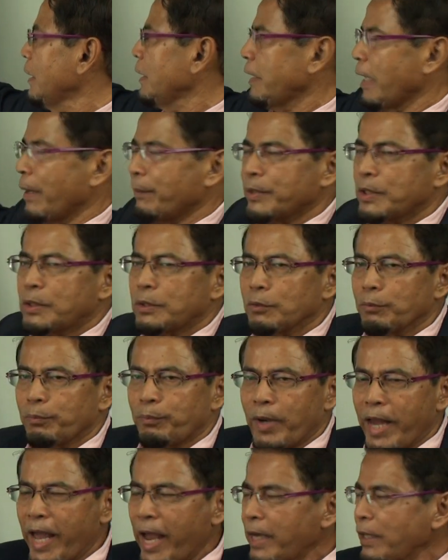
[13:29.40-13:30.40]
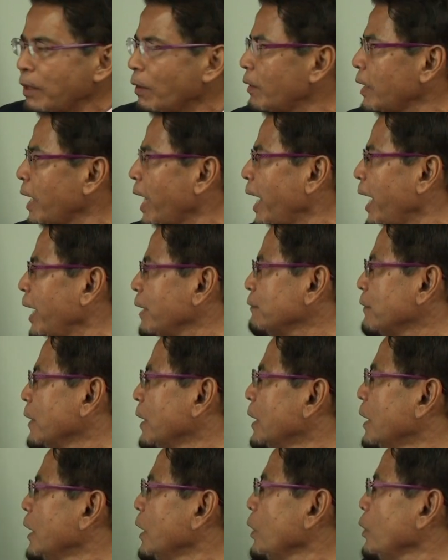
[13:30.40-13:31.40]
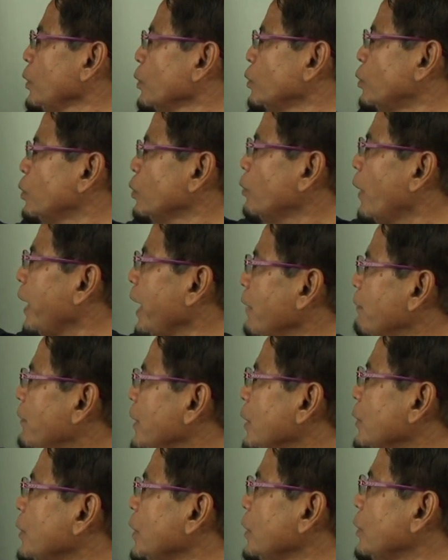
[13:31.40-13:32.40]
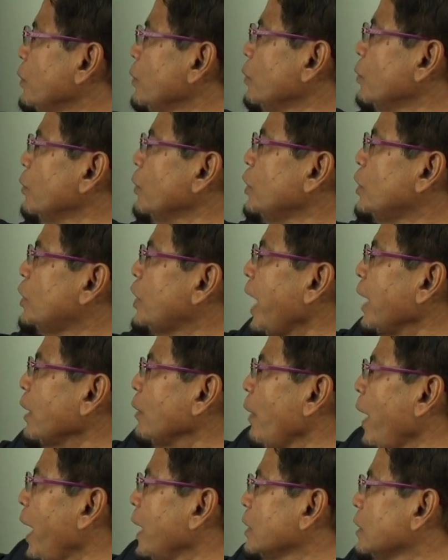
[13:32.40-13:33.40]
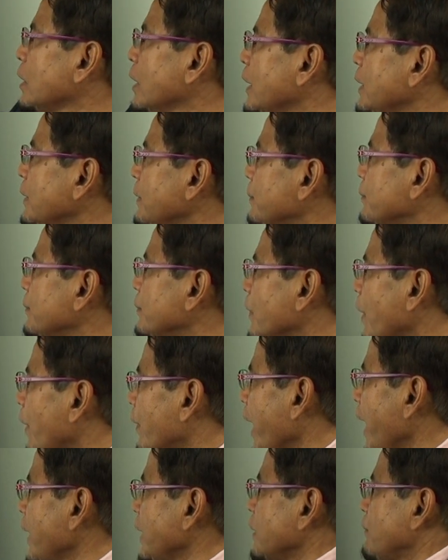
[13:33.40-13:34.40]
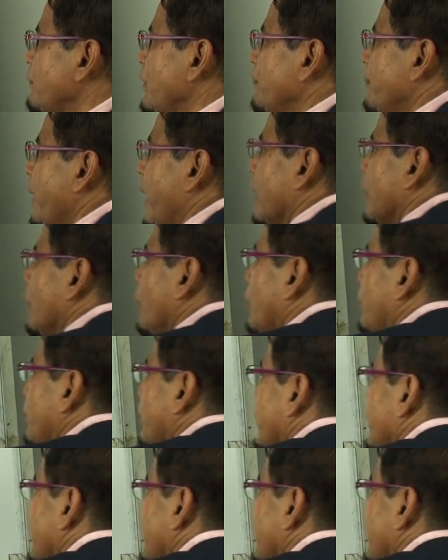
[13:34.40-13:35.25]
That means you plan your life, you do whatever you need to do, check your action, all right, this feedback loop,